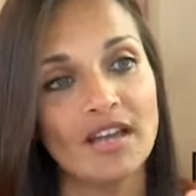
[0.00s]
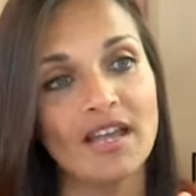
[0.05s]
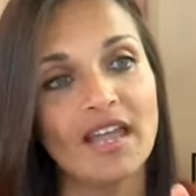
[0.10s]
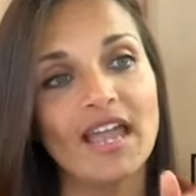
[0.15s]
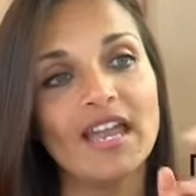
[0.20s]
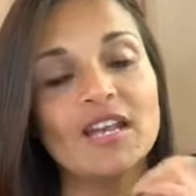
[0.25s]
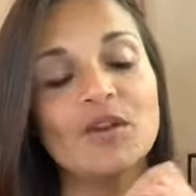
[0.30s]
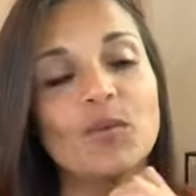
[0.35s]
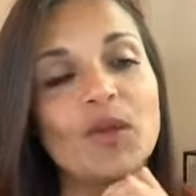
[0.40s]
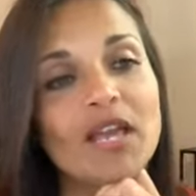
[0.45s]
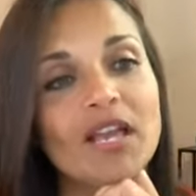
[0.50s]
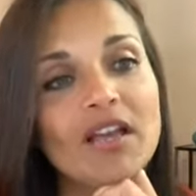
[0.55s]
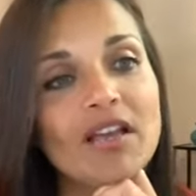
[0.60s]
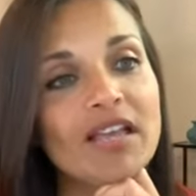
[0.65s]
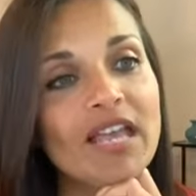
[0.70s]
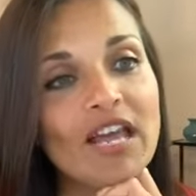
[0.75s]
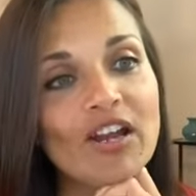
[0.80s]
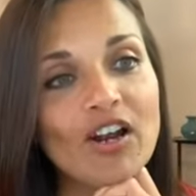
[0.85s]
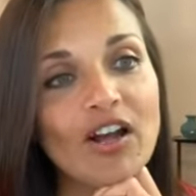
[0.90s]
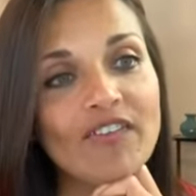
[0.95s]
Anyway,
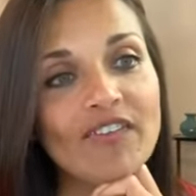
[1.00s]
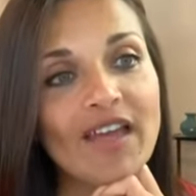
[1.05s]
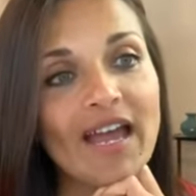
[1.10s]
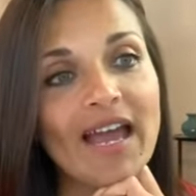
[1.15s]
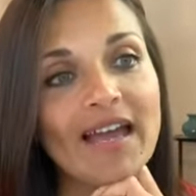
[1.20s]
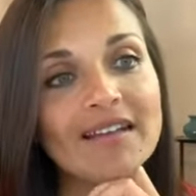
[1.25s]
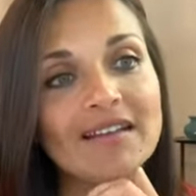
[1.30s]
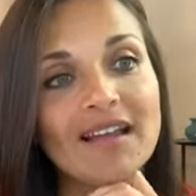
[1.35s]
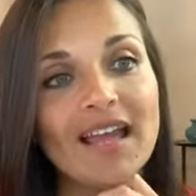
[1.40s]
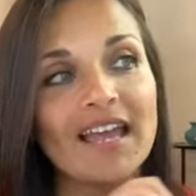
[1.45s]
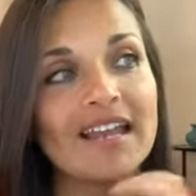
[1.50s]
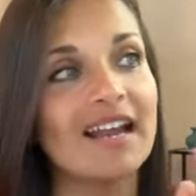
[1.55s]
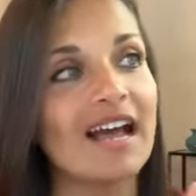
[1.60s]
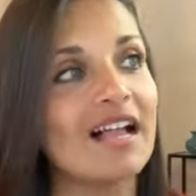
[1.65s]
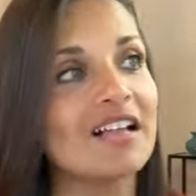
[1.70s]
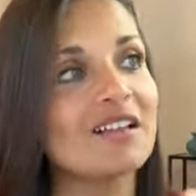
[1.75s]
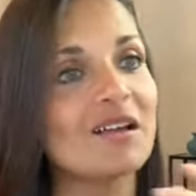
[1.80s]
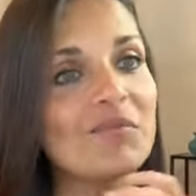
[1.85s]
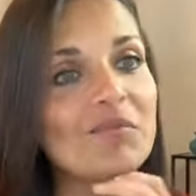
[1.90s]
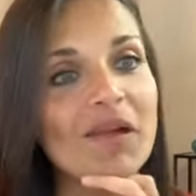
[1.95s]
get on that, and
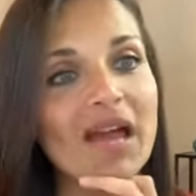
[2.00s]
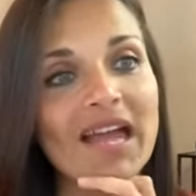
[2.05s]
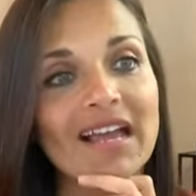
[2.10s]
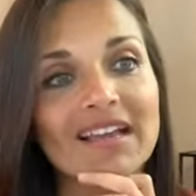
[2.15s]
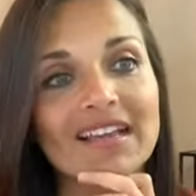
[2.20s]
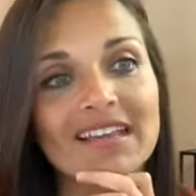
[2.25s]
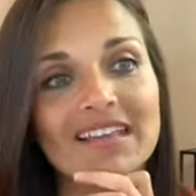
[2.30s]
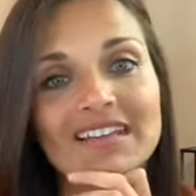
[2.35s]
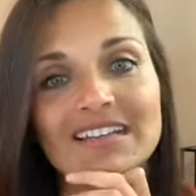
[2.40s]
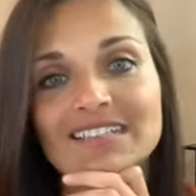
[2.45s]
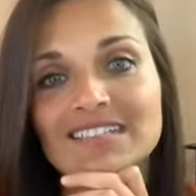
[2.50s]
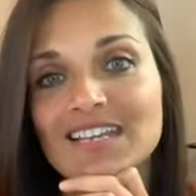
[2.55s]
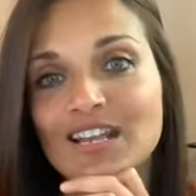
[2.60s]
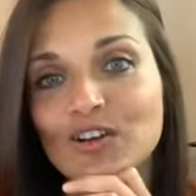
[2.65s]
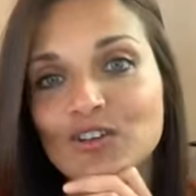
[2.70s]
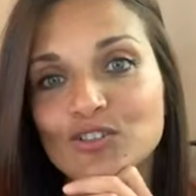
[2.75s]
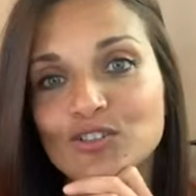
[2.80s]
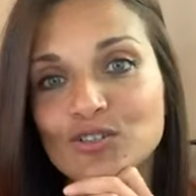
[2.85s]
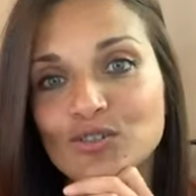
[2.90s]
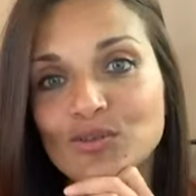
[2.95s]
I'll come back in a day
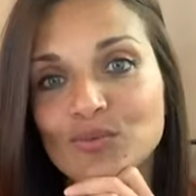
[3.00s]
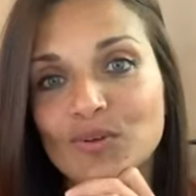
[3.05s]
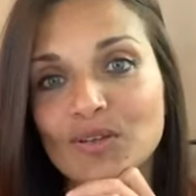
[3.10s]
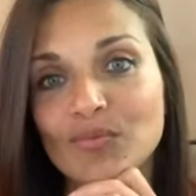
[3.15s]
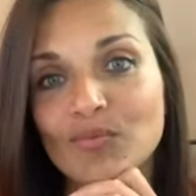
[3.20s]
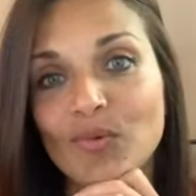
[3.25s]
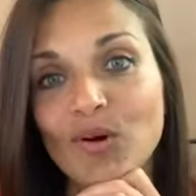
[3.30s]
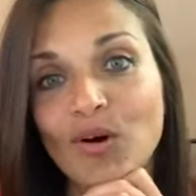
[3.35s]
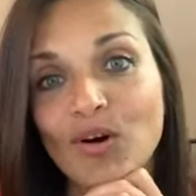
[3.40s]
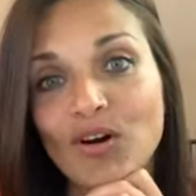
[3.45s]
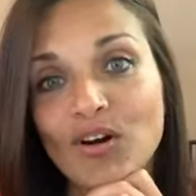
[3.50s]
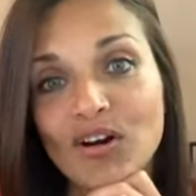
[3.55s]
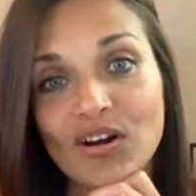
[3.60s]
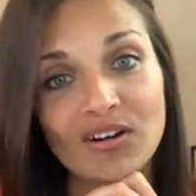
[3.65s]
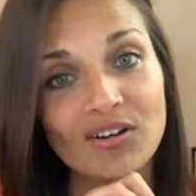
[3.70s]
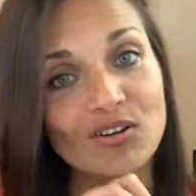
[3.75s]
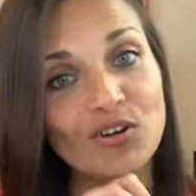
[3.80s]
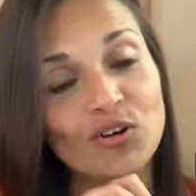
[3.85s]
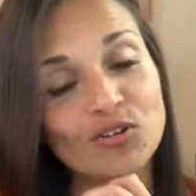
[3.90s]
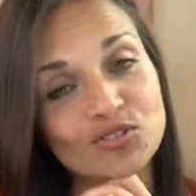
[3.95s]
or two with more
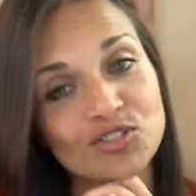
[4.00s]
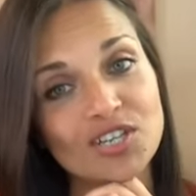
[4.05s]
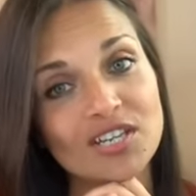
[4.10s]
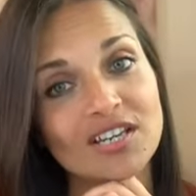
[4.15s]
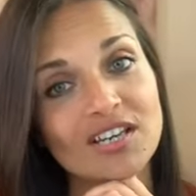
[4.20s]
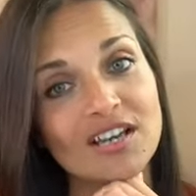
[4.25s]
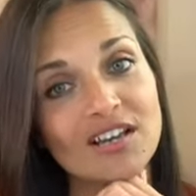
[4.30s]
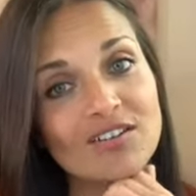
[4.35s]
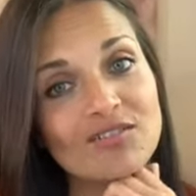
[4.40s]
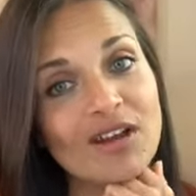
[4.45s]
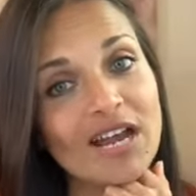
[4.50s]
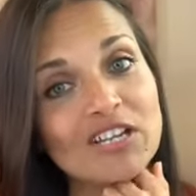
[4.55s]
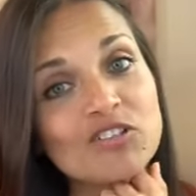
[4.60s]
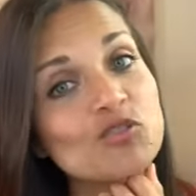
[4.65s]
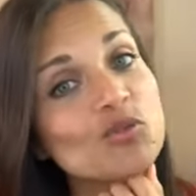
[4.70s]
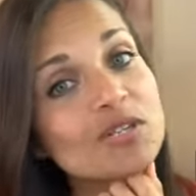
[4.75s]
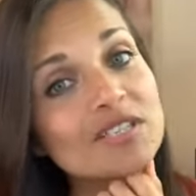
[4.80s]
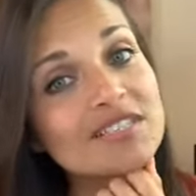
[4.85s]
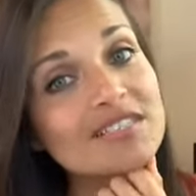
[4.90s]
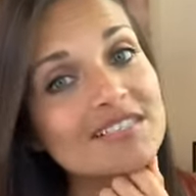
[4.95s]
coaching
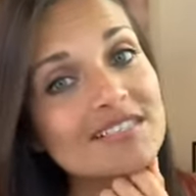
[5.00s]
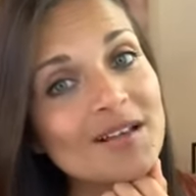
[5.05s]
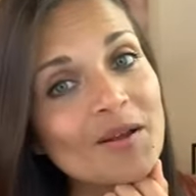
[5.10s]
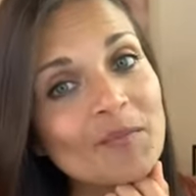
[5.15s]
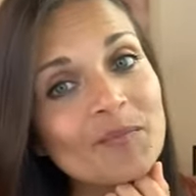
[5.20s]
graduates